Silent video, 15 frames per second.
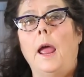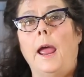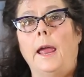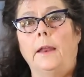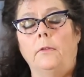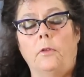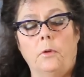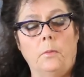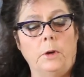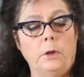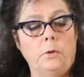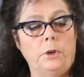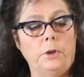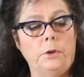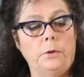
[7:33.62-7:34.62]
And so what
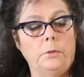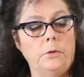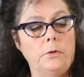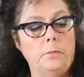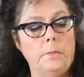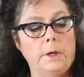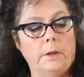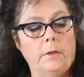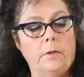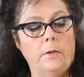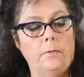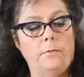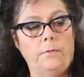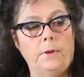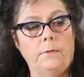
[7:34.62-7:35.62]
you do is you
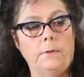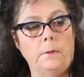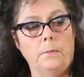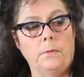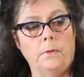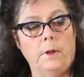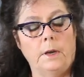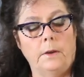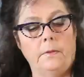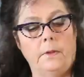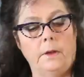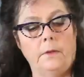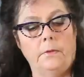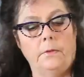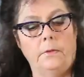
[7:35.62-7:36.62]
mix 50% of
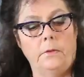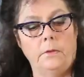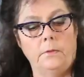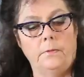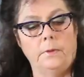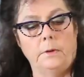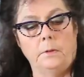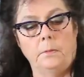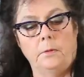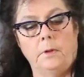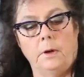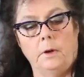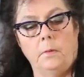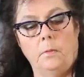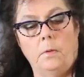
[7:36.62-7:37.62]
this to
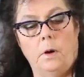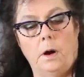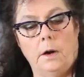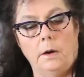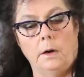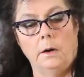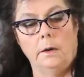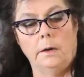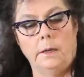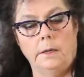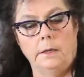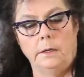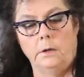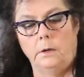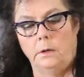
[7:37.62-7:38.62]
50% of water
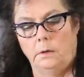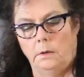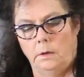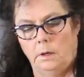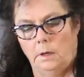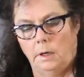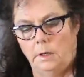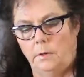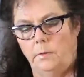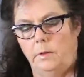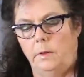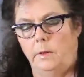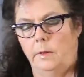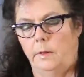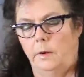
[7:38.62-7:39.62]
in, I use
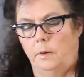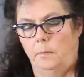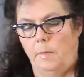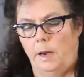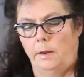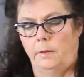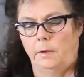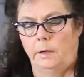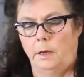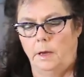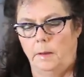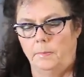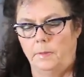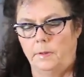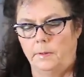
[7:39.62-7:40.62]
these little medicine
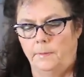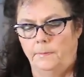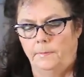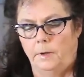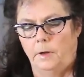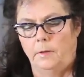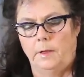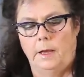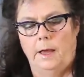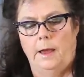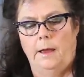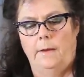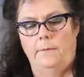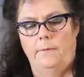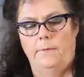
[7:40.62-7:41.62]
cups because they
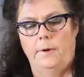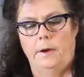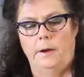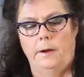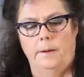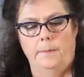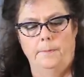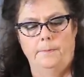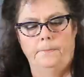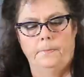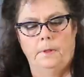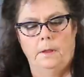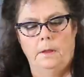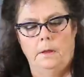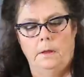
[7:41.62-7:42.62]
have um,
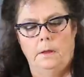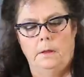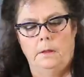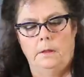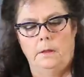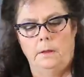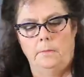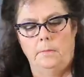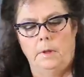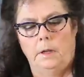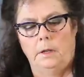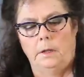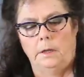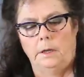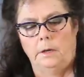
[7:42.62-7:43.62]
the
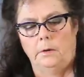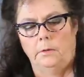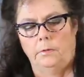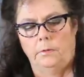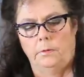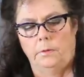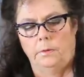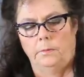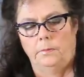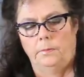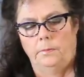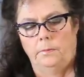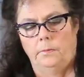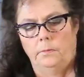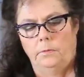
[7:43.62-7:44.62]
milliliters or
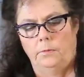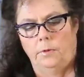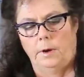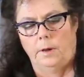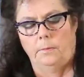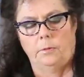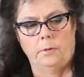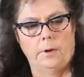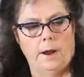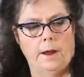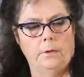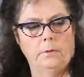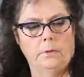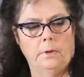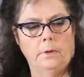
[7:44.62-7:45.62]
drams or
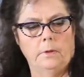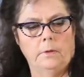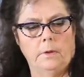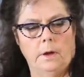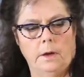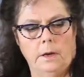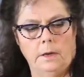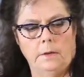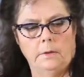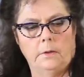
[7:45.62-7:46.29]
ounces on it.